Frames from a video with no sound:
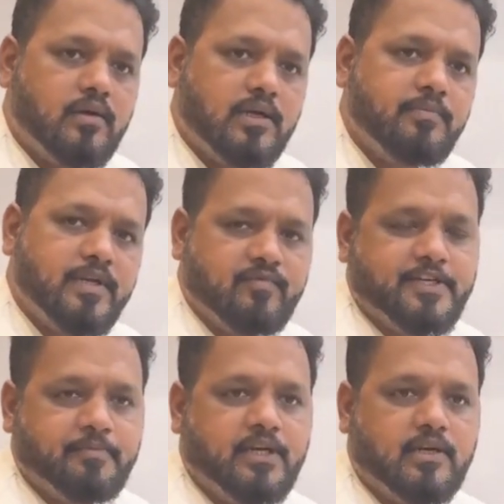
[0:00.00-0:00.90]
term
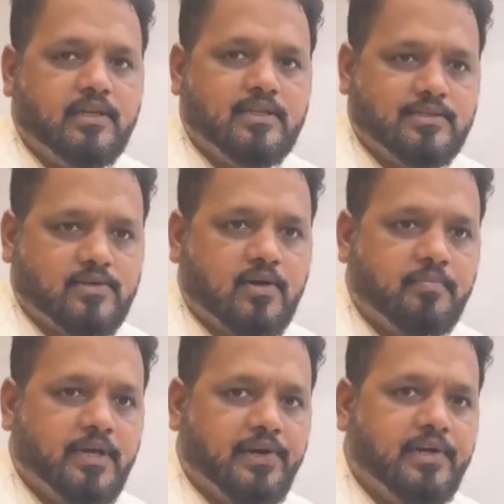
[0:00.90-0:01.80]
investment in the
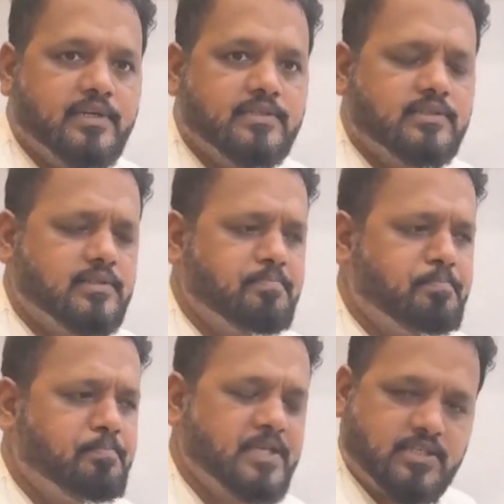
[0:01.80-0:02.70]
stock market is the
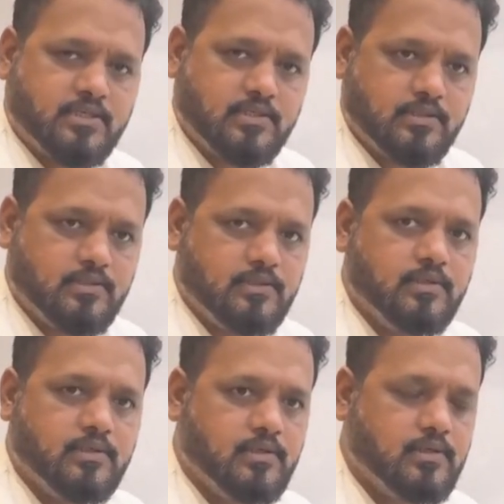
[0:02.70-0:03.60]
best
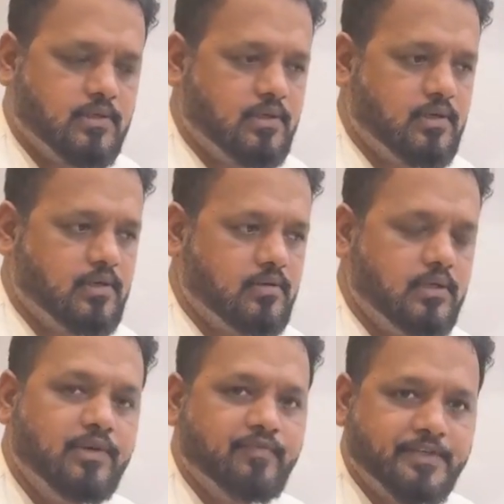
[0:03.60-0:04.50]

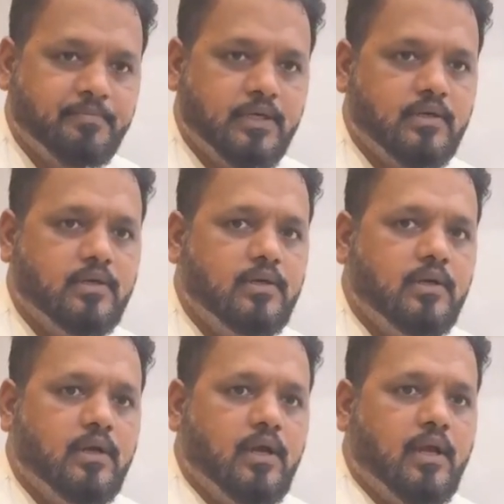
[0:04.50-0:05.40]
investment.
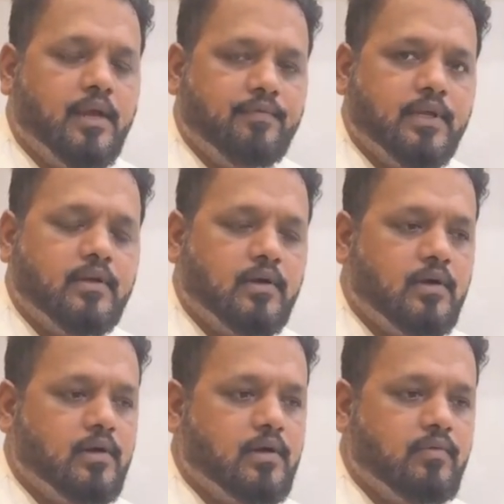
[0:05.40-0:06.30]
Even
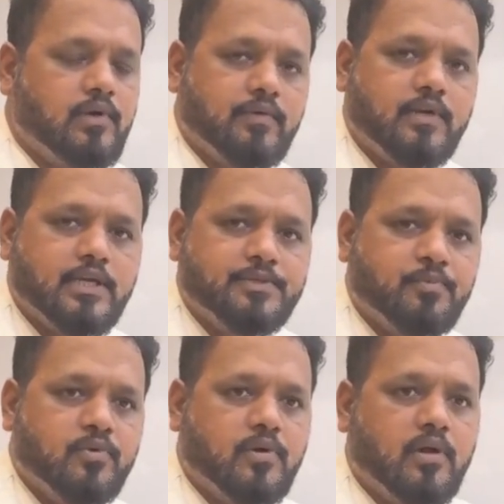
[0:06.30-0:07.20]
whatever I
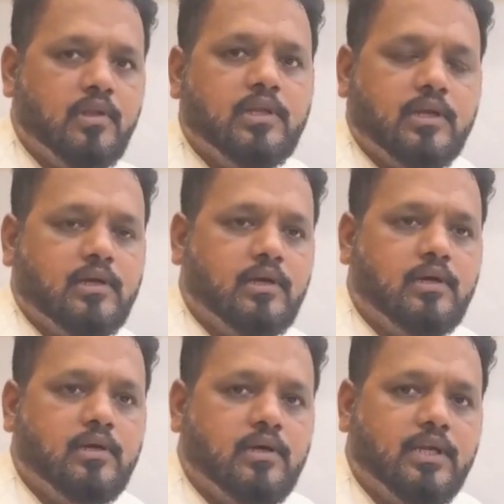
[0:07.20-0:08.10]
spoke, all
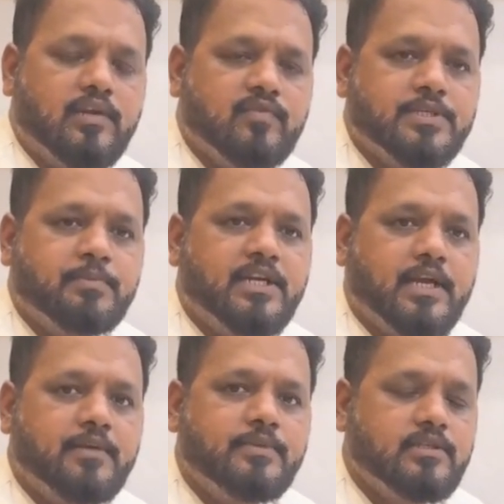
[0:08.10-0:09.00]
the investment
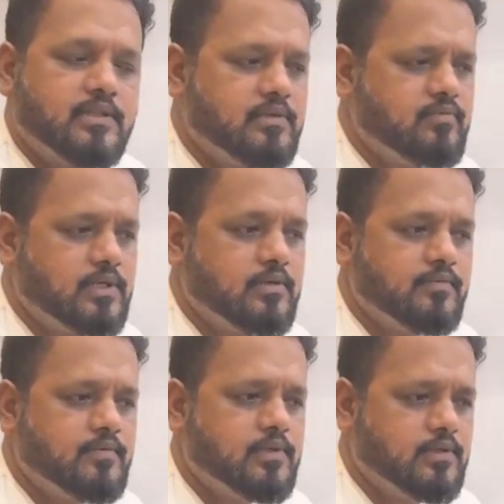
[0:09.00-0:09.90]
types, one
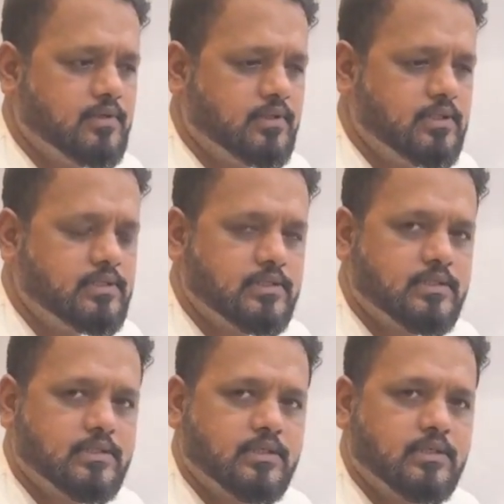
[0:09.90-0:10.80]
of the
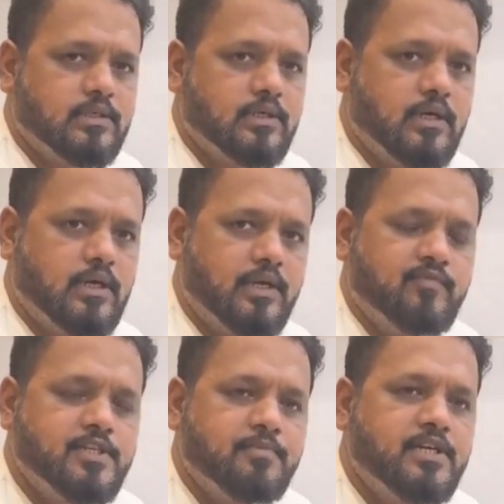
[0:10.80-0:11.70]
this
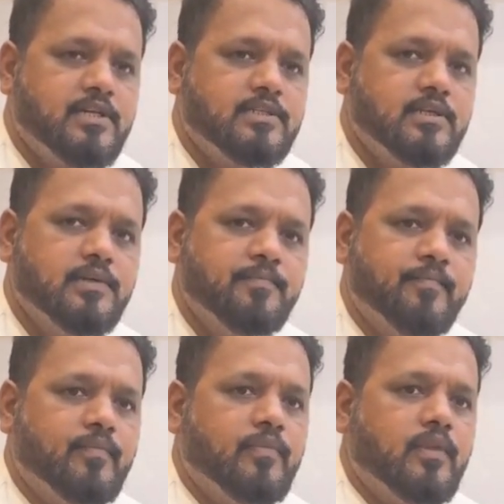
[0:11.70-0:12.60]
investment is
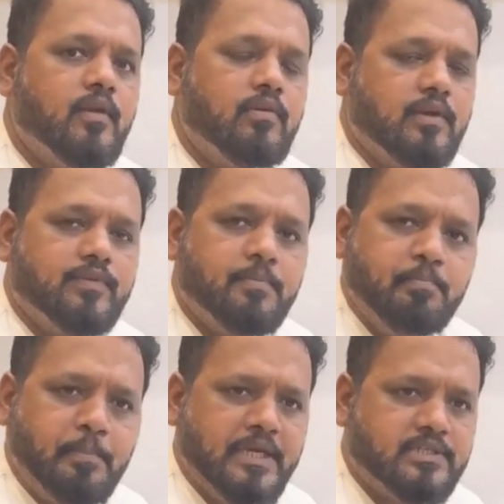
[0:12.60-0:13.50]
one of the
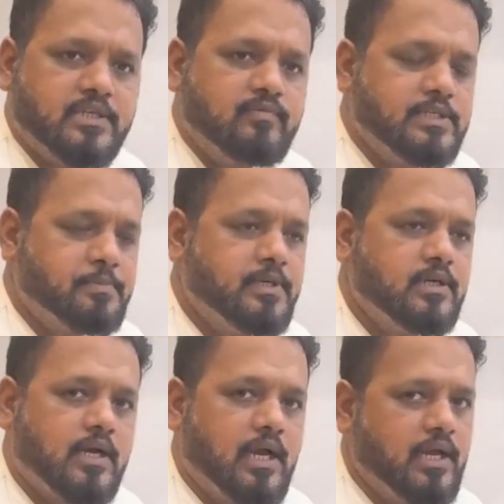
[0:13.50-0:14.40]
best
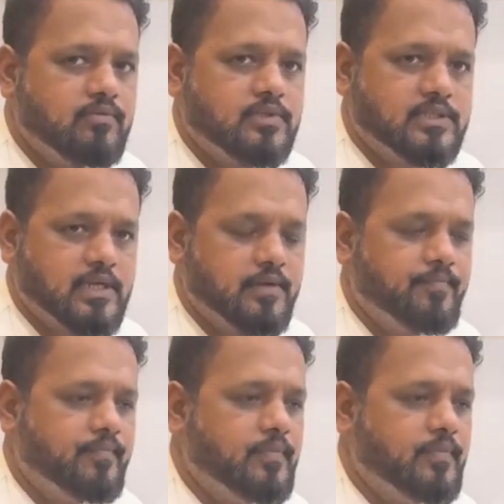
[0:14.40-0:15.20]
investment, I would say.